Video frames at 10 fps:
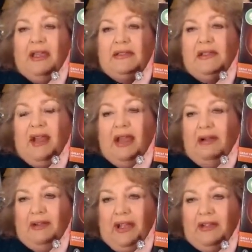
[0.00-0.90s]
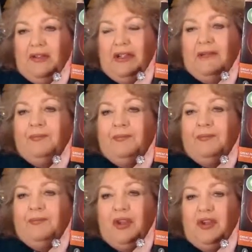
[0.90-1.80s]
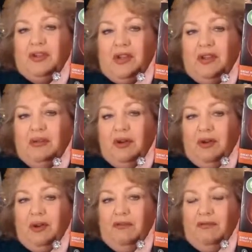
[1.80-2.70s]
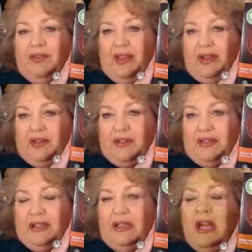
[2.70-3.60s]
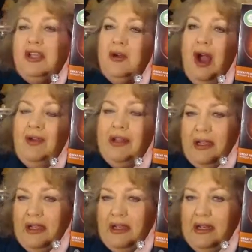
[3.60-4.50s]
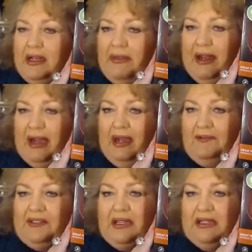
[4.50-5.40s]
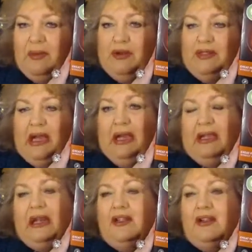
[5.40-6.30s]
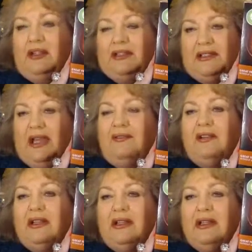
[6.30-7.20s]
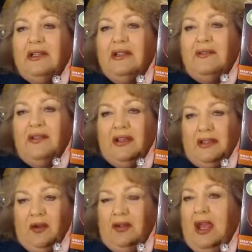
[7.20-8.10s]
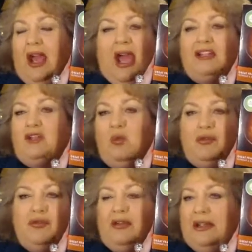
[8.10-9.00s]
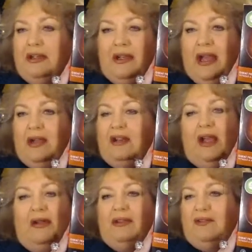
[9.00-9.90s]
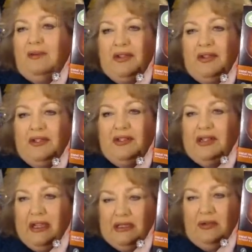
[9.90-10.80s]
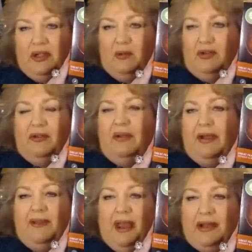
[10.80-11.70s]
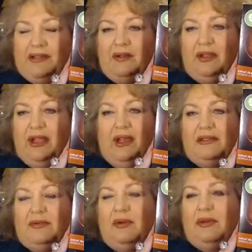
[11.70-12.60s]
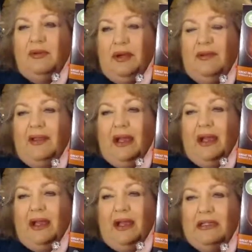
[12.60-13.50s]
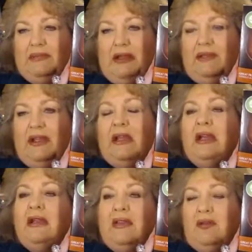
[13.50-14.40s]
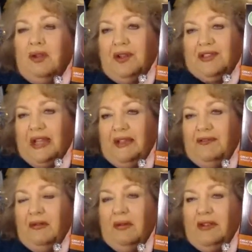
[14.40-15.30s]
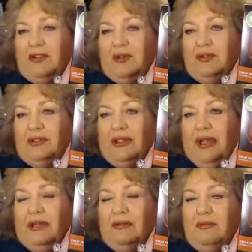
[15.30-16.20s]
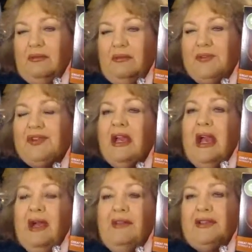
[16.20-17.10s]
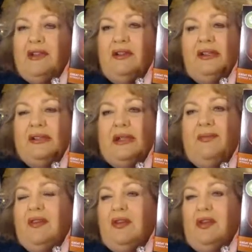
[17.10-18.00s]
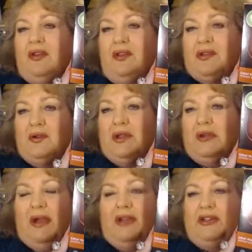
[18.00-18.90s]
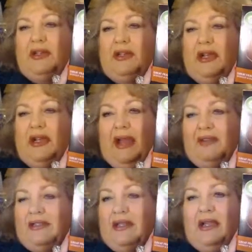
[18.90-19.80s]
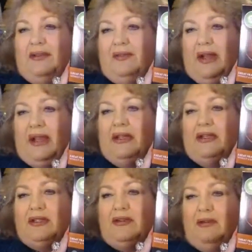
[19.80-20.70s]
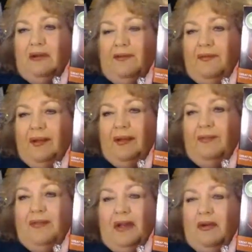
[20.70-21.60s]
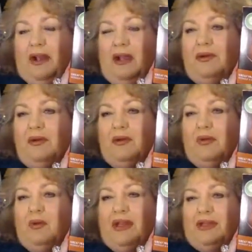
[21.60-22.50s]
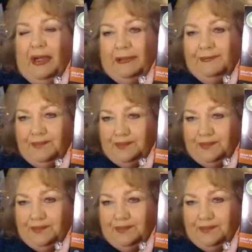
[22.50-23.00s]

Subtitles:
is that they are electric. You can turn them on and off with the electricity. You only need about 1/2 teaspoon a day. Now, you can safely leave these on as you're wandering in and out, you're going from your desk, or you're wandering around the house doing your housework, or whatever the case may be. They're a lot safer around children and animals, and they're certainly something that you can use all year round. You can have it sitting under an air conditioner or an open window.